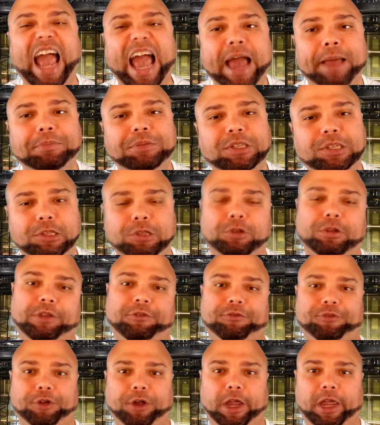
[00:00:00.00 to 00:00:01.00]
absolutely
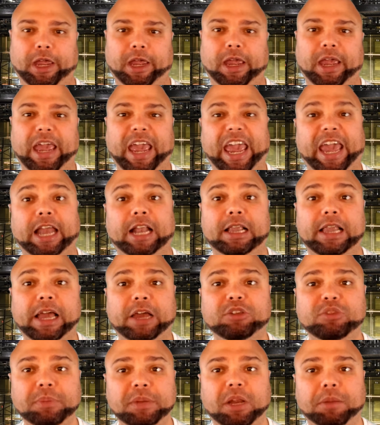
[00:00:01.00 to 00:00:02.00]
freeing and
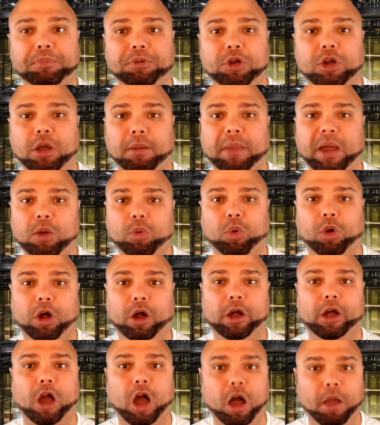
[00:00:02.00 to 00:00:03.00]
allows me to put on my
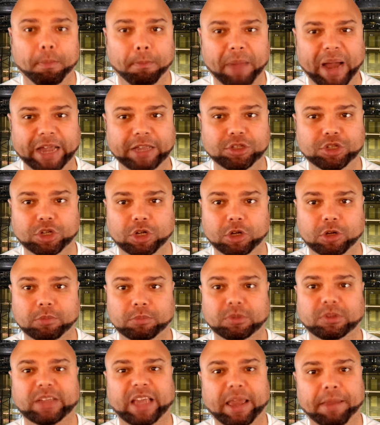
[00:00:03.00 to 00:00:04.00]
work on my
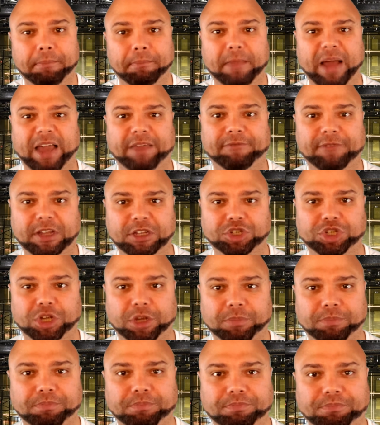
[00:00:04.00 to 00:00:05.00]
terms and my
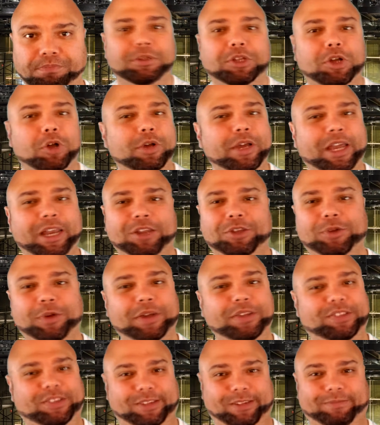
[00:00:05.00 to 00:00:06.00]
vision. But don't get it
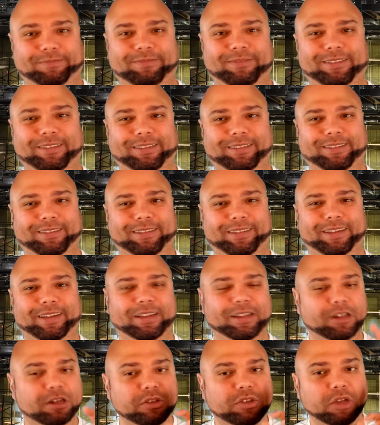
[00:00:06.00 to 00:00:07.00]
twisted.
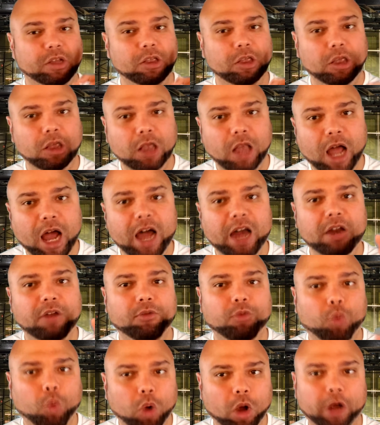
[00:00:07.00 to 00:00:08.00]
There's a lot of
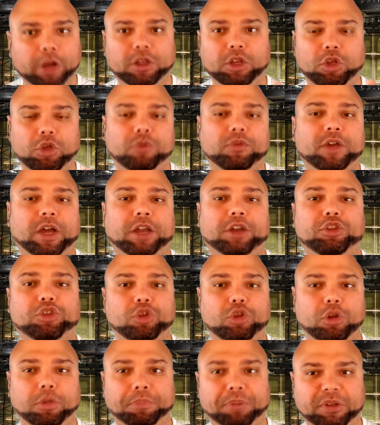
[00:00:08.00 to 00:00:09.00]
work that you've got to
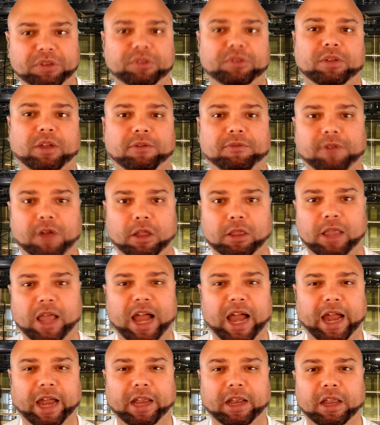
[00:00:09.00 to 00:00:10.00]
do to put stuff
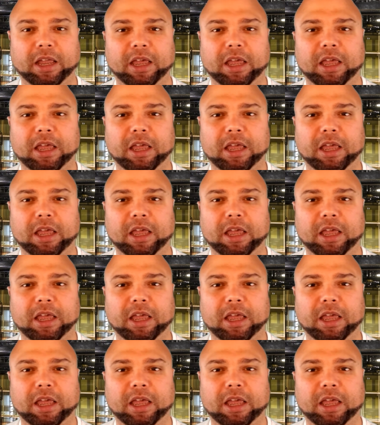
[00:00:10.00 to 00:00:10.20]
online.